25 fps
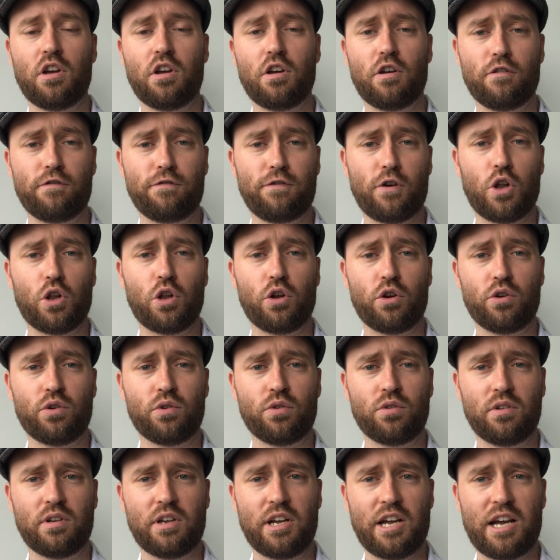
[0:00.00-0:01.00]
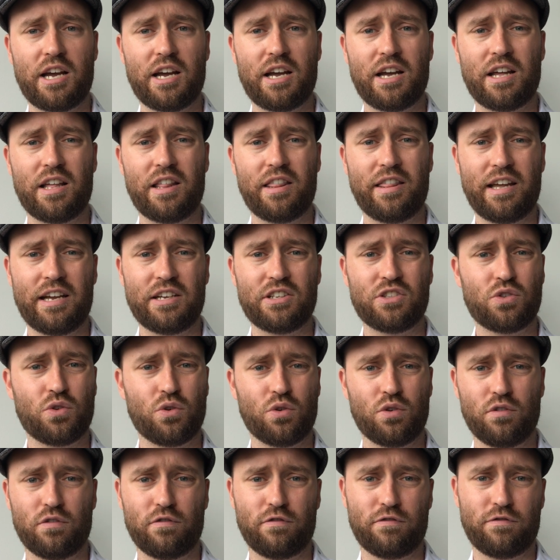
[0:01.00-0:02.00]
follow that
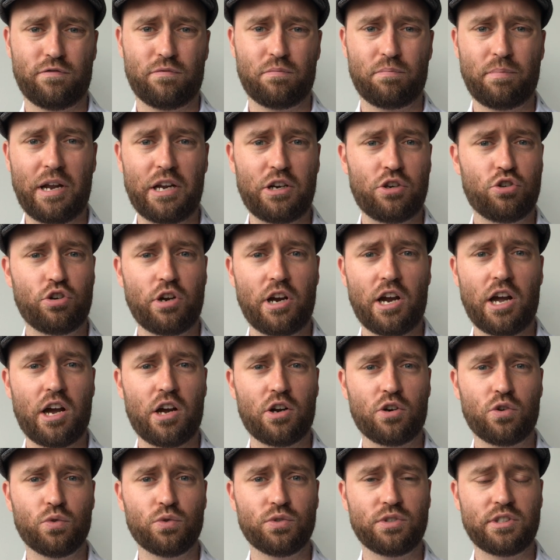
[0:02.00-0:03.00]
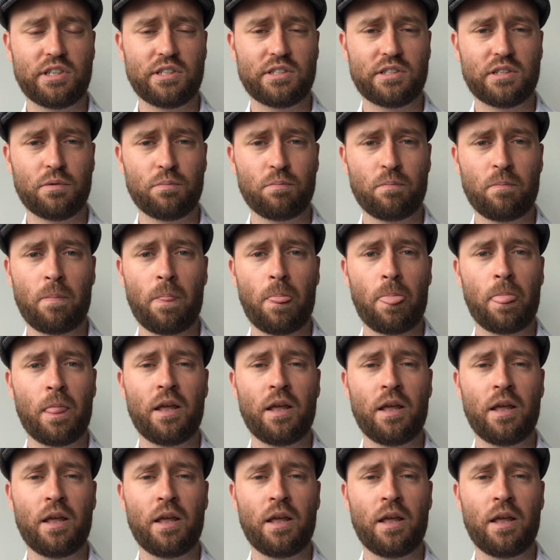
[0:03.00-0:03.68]
sort of patriarchal system.